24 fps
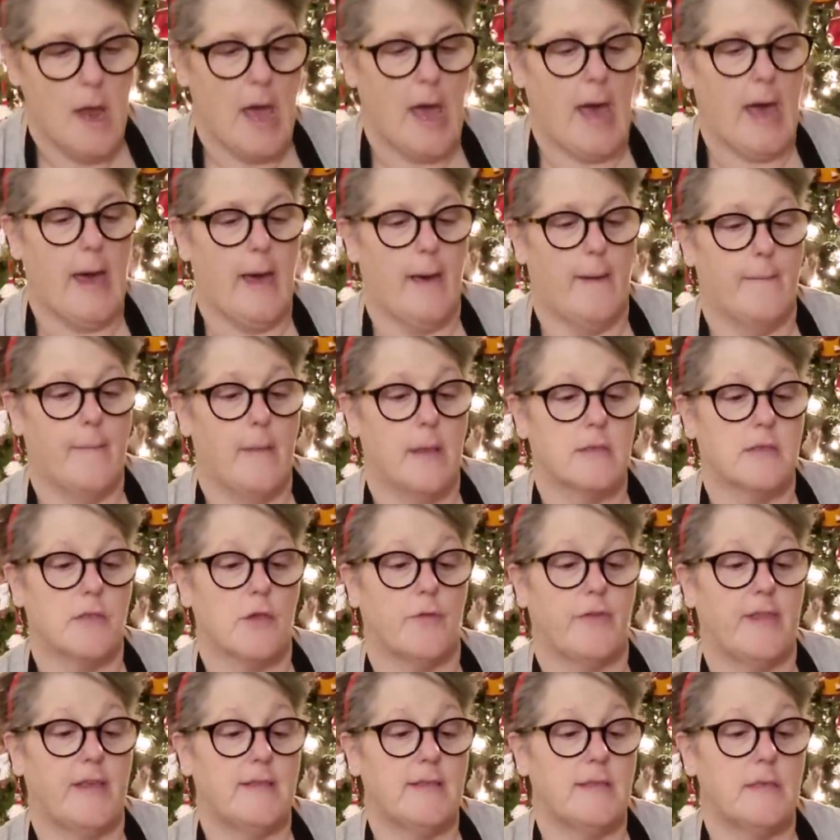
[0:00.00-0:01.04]
Um, so
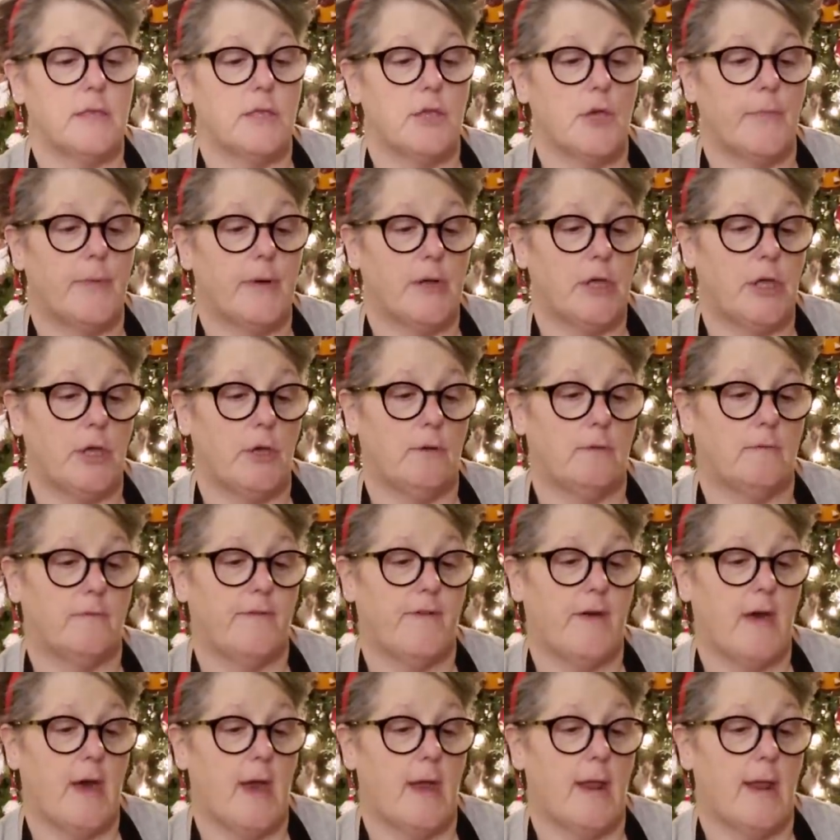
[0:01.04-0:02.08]
this is super cute and
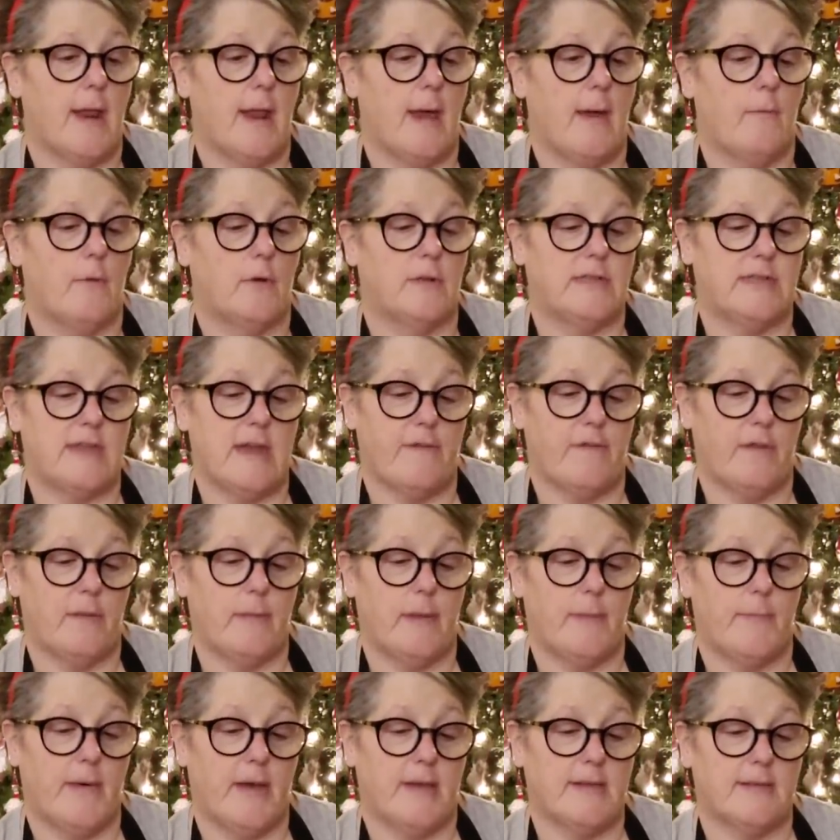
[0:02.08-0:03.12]
fun, and I would
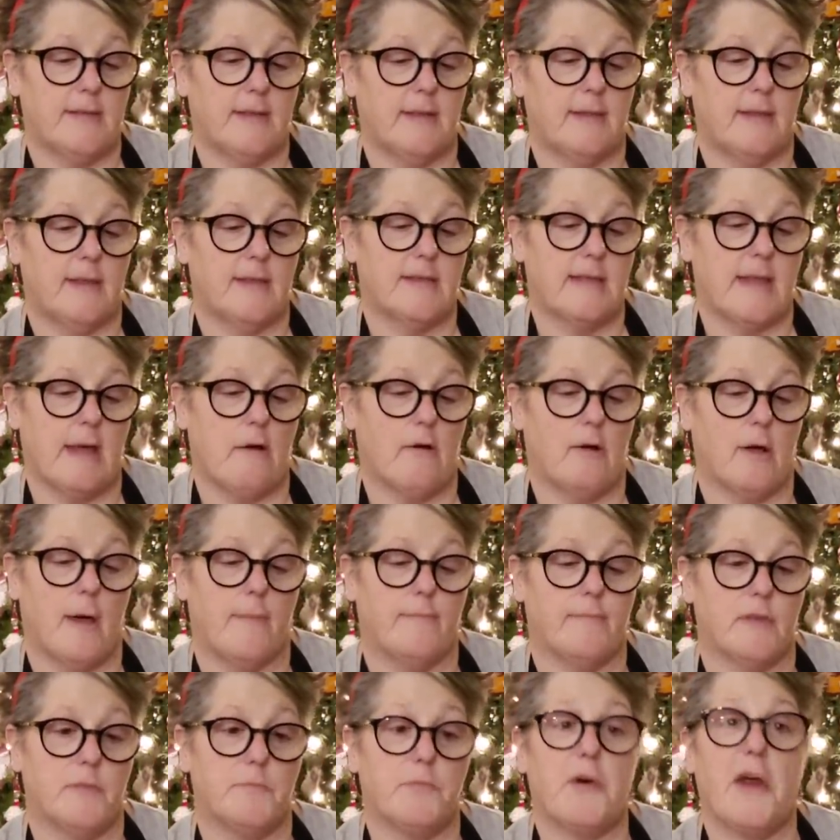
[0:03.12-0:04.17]
definitely be busting this out
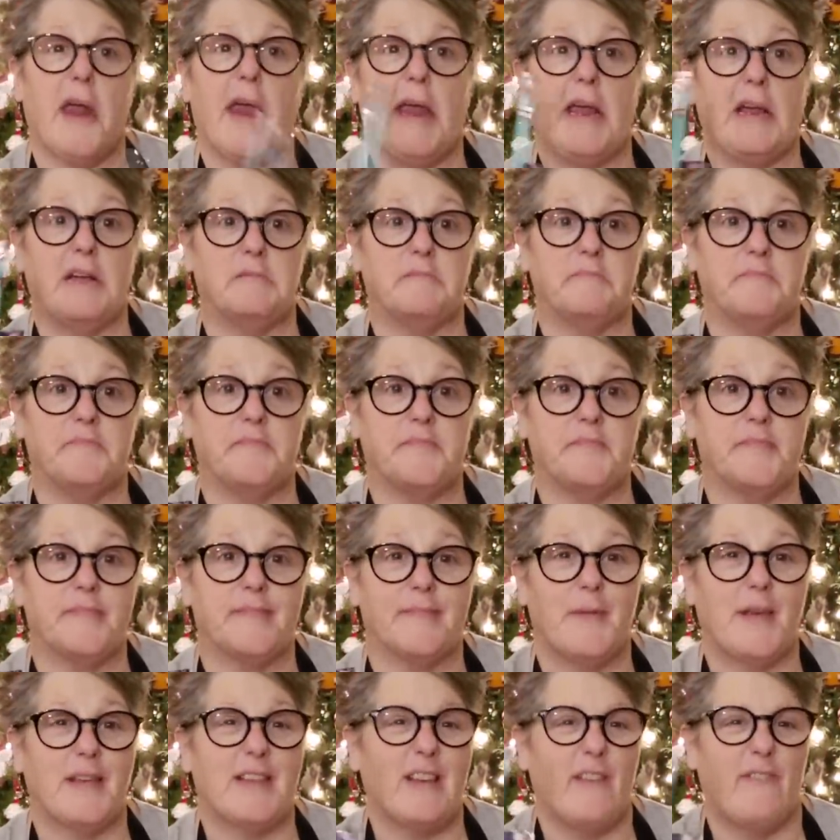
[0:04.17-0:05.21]
come spring
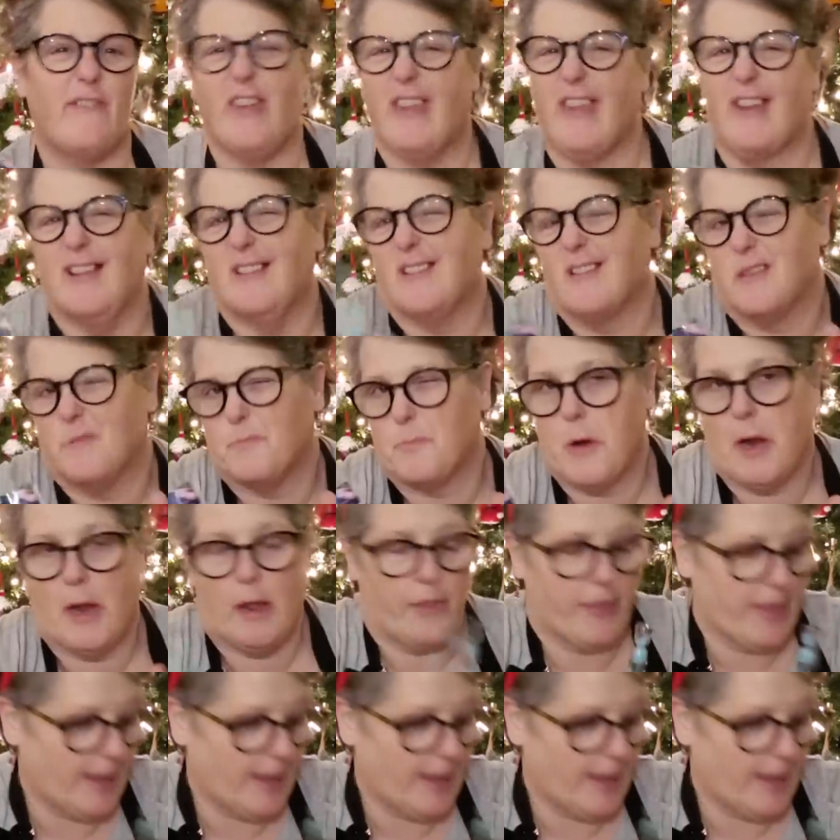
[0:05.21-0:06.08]
because I feel like it's a spring